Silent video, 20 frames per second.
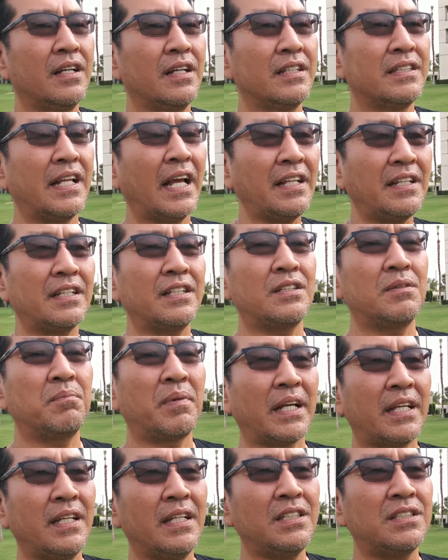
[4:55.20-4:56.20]
they did,
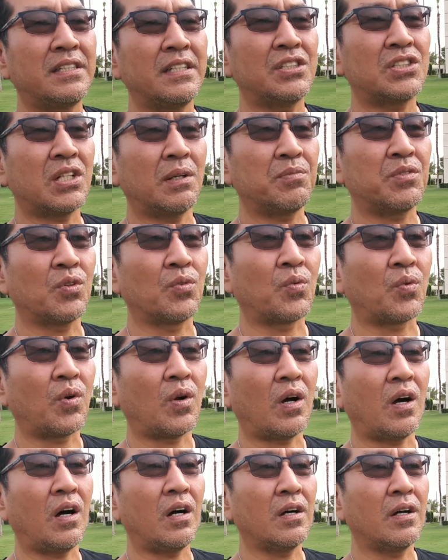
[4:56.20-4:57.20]
my kids did something
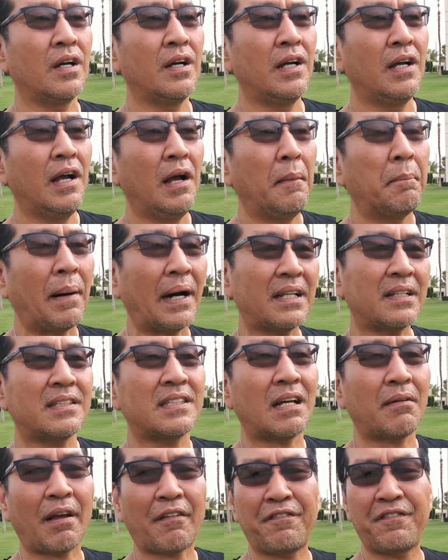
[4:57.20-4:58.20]
wrong, by the
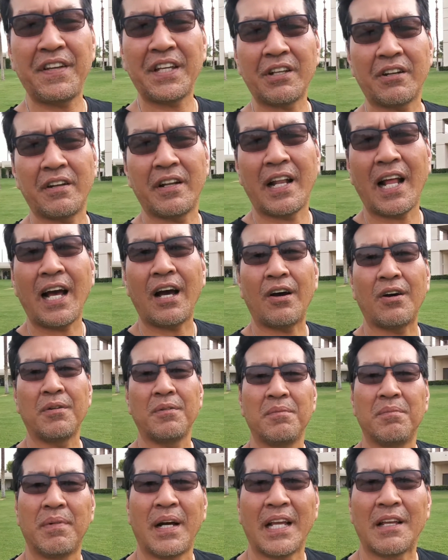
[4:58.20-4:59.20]
time I figured it
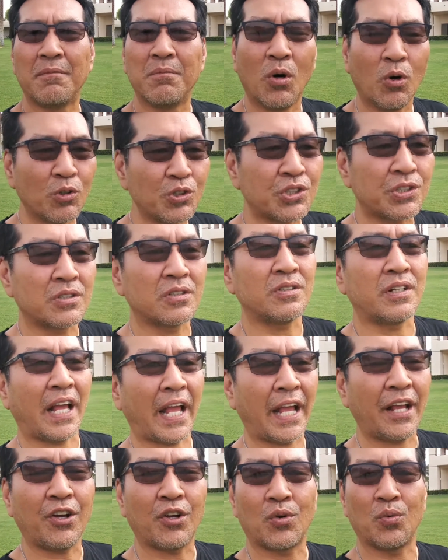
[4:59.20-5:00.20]
out, my emotional
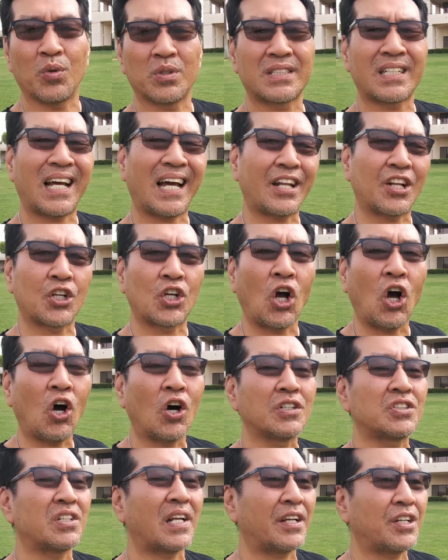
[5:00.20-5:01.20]
anger was kind of
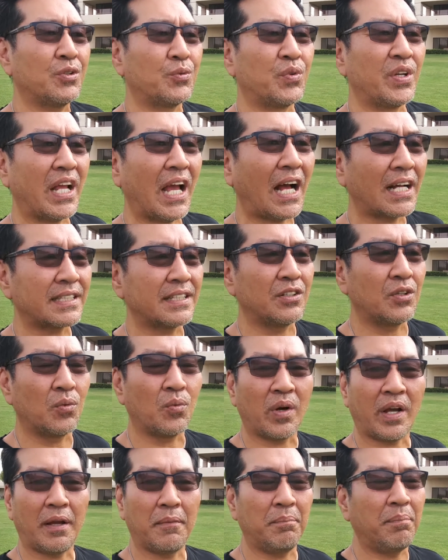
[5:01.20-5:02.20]
gone, so I could react in a
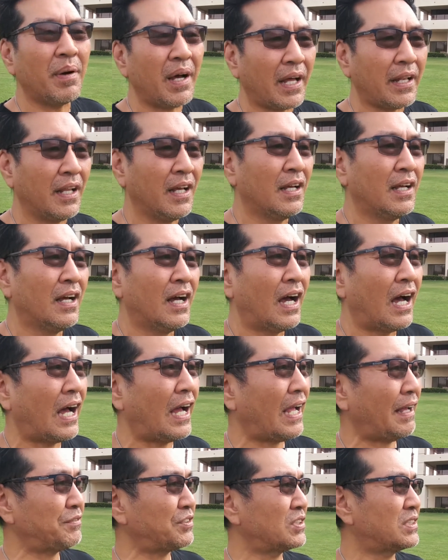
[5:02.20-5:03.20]
way. But
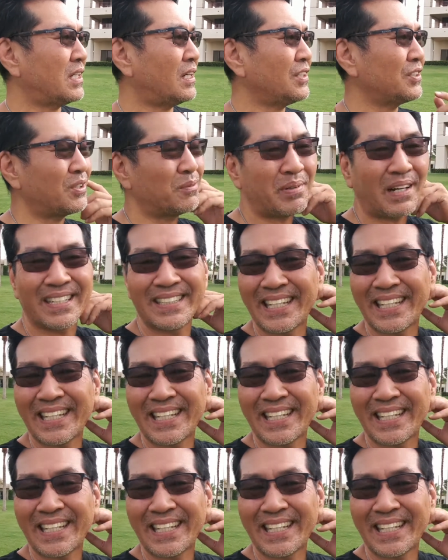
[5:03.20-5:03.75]
I have to tell you, about